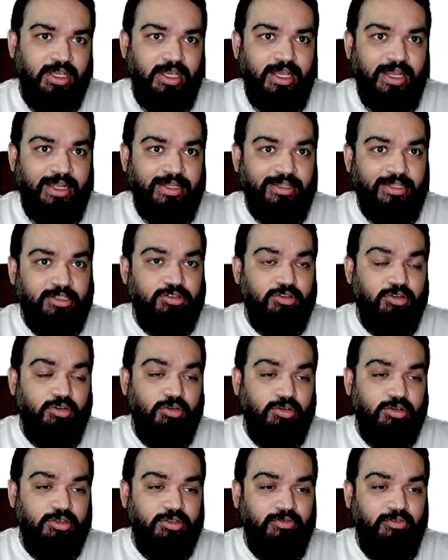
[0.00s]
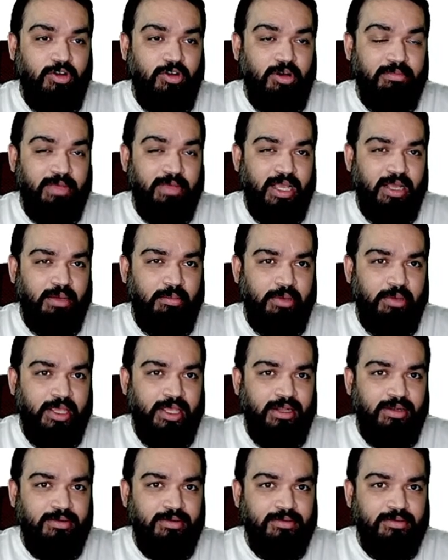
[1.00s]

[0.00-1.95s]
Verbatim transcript: and that should load the form back up again